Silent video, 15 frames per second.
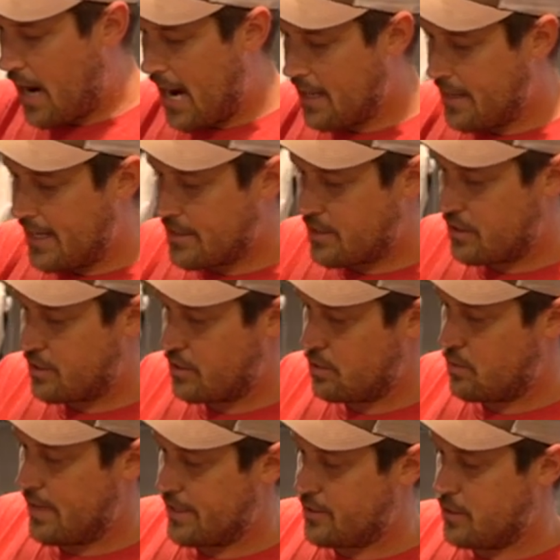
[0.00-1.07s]
I like to
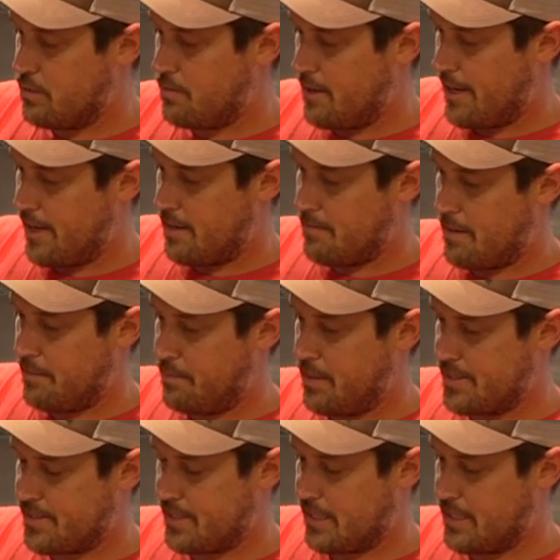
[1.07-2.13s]
do, when I do my
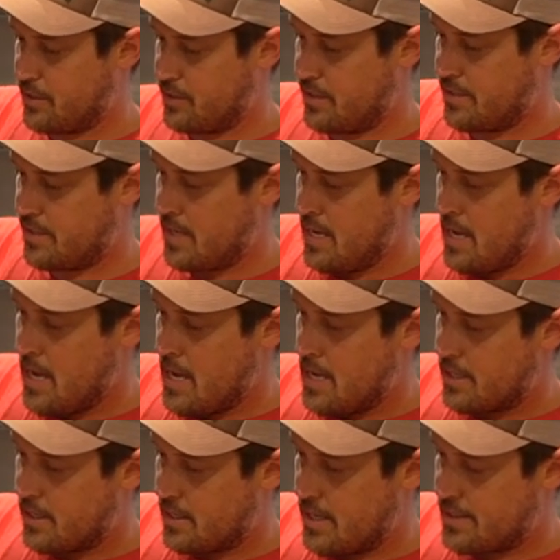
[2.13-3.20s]
prussic hitches,
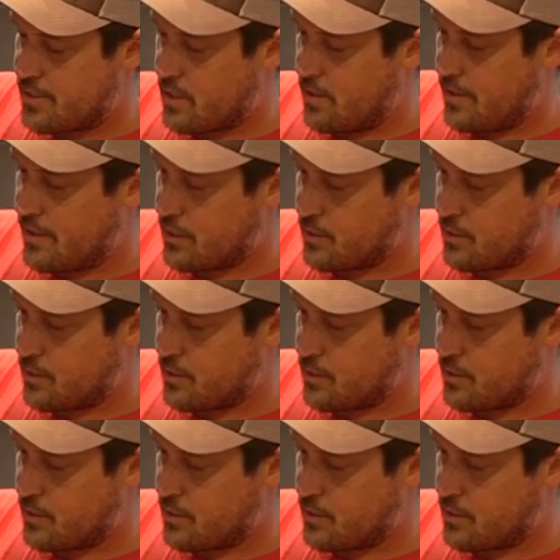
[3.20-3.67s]
so that